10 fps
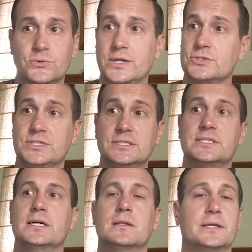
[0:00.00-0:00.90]
greater
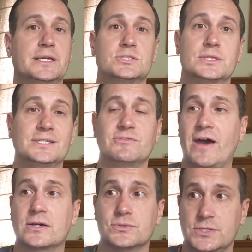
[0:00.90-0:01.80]
detail on each of these
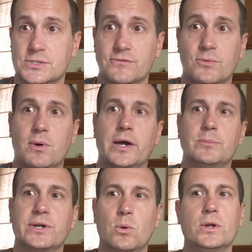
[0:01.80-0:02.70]
faculties of the mind,
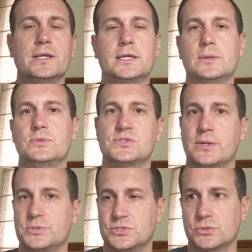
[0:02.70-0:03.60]
but I wanted to keep this
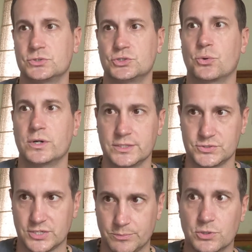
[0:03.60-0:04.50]
episode short and
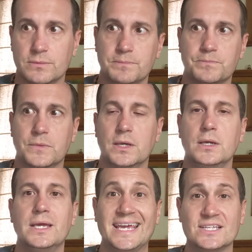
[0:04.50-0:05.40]
simple.
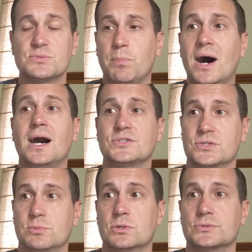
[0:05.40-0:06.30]
It's
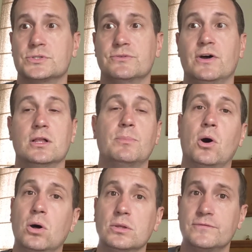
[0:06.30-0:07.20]
possible to develop
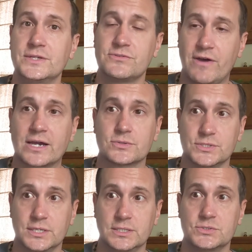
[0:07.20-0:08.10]
all of these
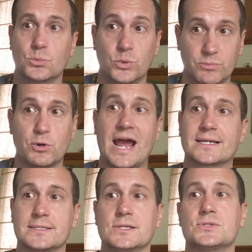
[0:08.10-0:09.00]
faculties with
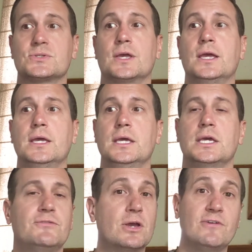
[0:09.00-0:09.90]
practice.
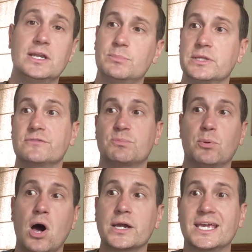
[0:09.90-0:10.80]
If you have any beliefs
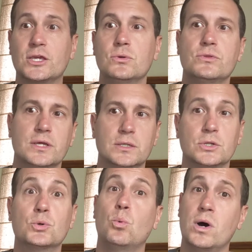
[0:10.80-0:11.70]
blocking you, then
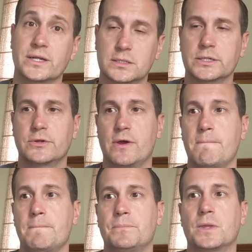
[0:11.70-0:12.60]
you'll want to clear
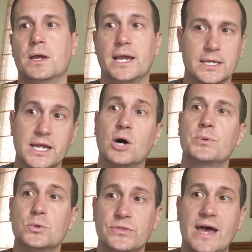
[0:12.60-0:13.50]
them. I can help
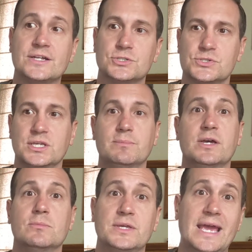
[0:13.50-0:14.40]
you with that. Just
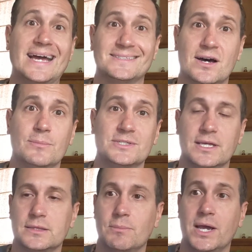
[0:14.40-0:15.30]
email me at
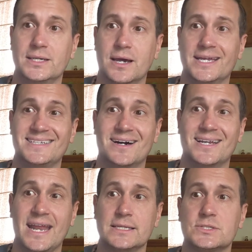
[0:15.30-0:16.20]

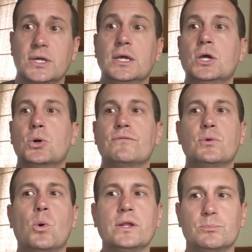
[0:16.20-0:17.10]
thomas@themindguide.net. Or if
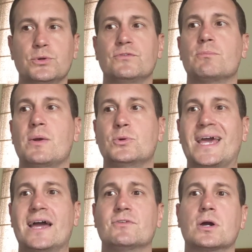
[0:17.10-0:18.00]
you want to improve your memory,
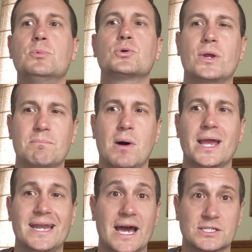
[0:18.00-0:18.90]
I have a couple great
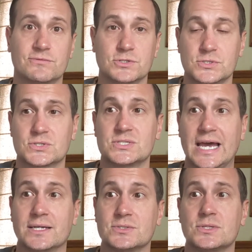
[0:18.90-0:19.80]
mind hacks for
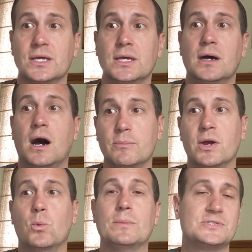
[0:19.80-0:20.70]
success on my
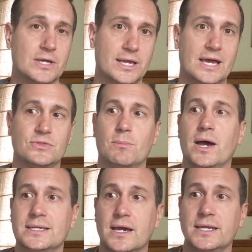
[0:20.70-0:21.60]
website at
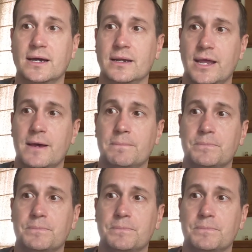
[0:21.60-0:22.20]
themindguide.net.